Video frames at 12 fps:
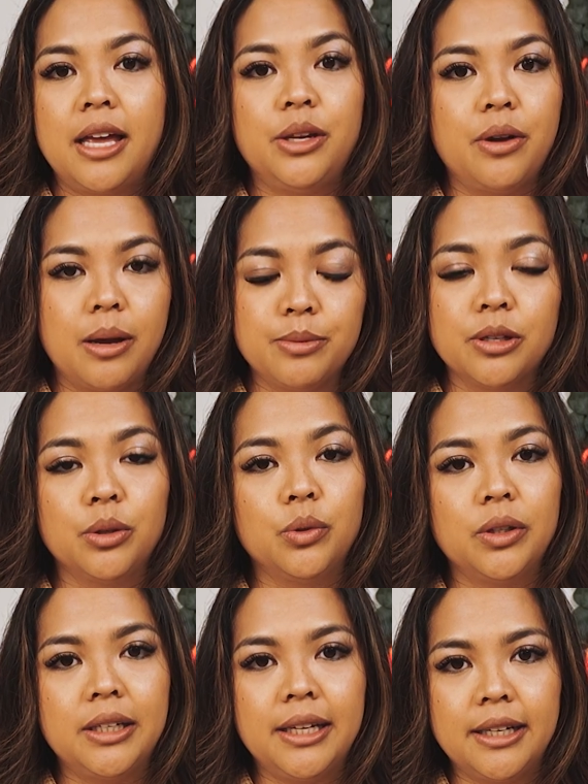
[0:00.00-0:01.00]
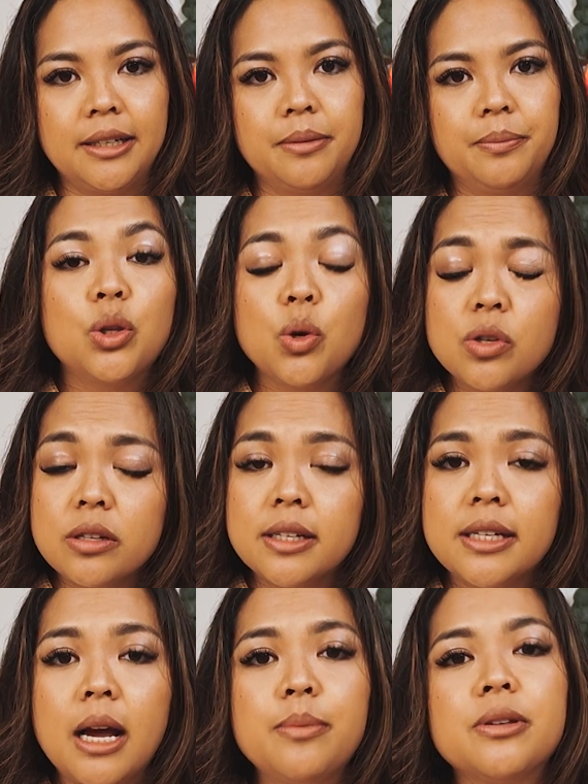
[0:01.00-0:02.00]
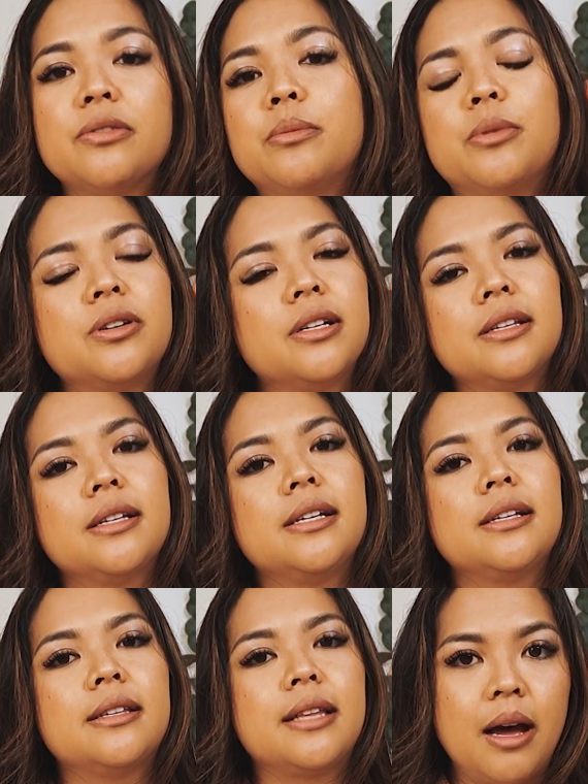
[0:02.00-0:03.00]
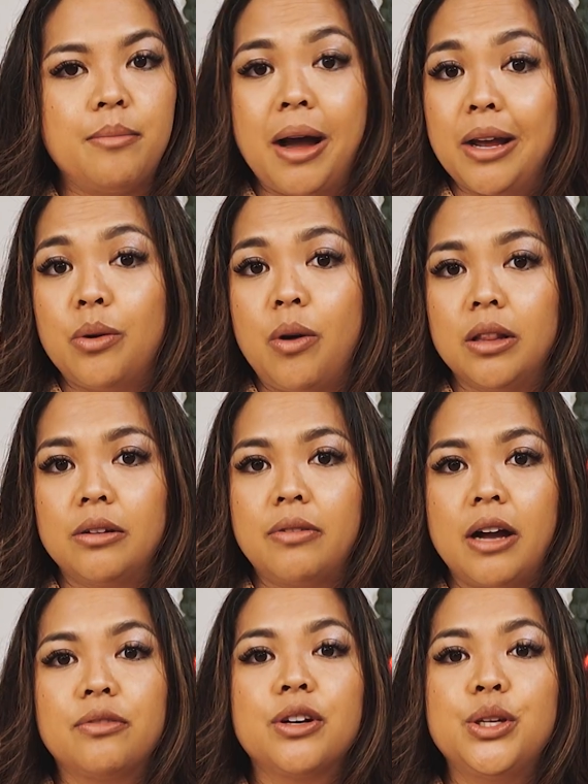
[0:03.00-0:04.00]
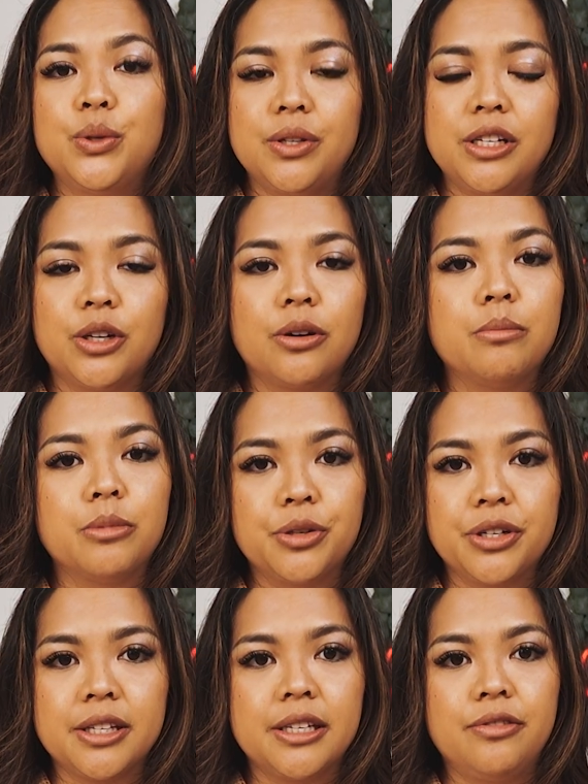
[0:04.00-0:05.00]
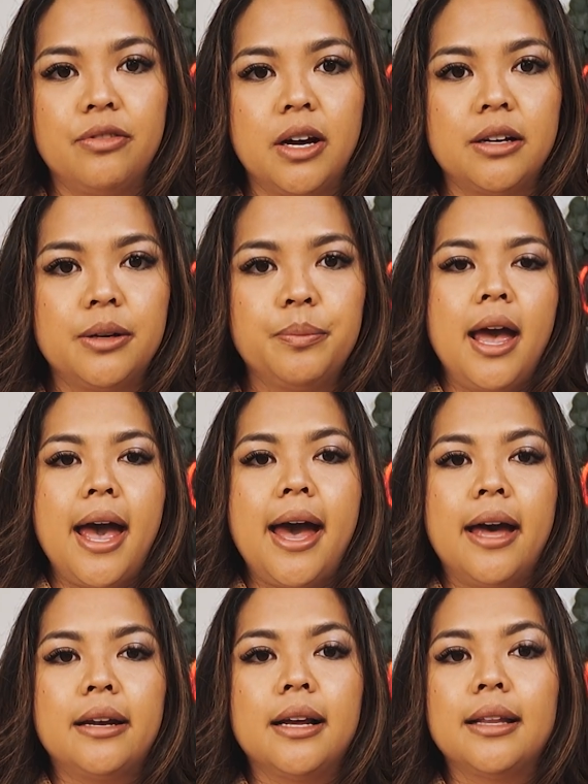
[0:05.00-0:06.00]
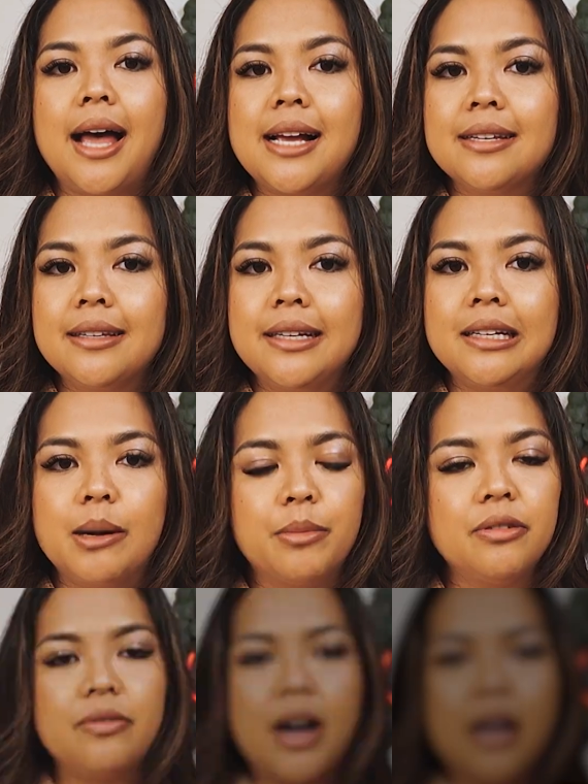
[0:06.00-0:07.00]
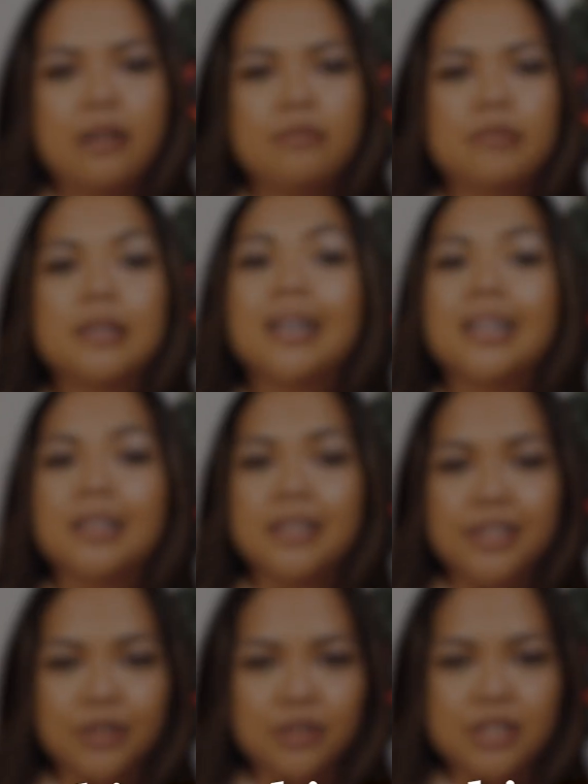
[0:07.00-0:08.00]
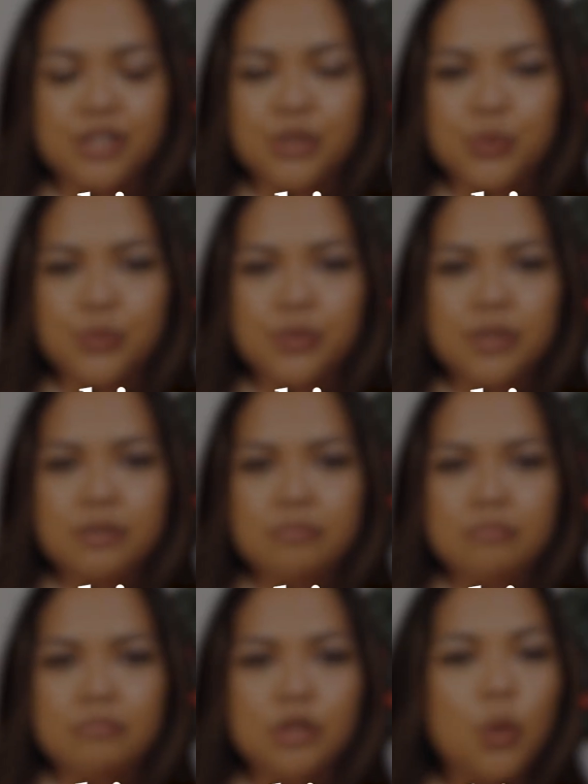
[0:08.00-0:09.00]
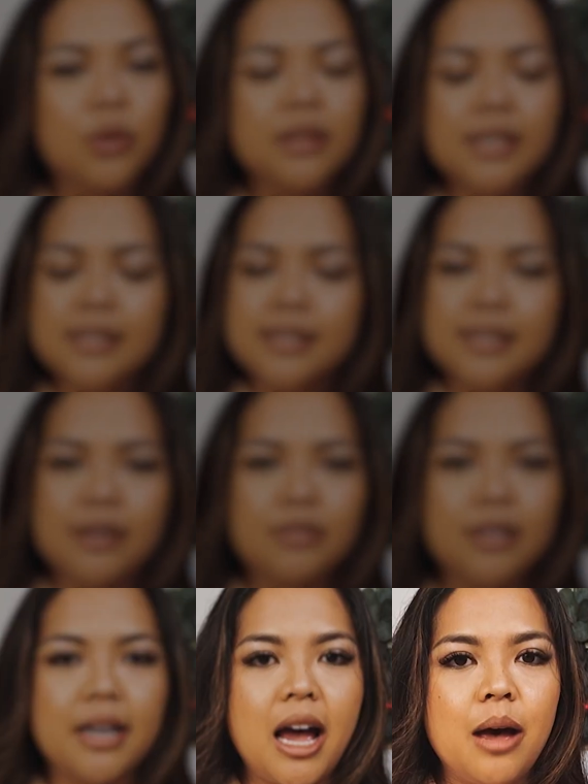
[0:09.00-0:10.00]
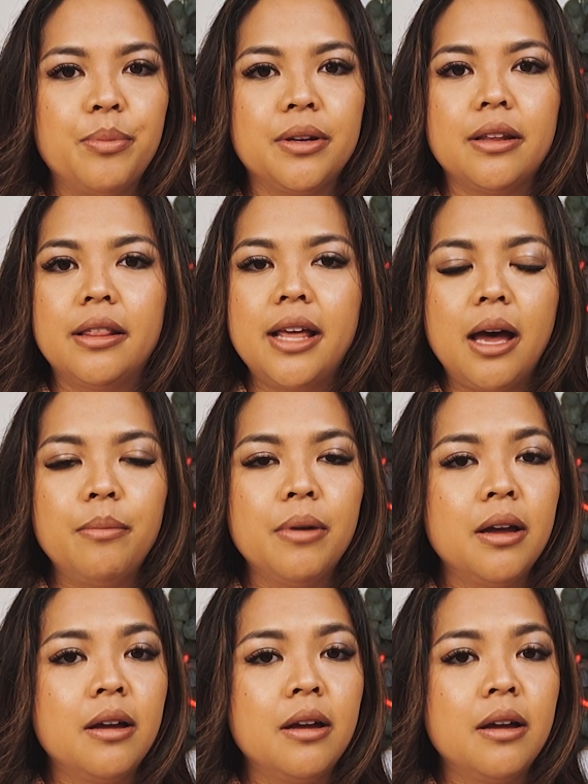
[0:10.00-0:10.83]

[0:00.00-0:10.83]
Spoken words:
and you absolutely need it. Those are the types of emergencies that might qualify for using your emergency fund. And lastly, number 5, legal issues. No one thinks it's ever going to happen to them,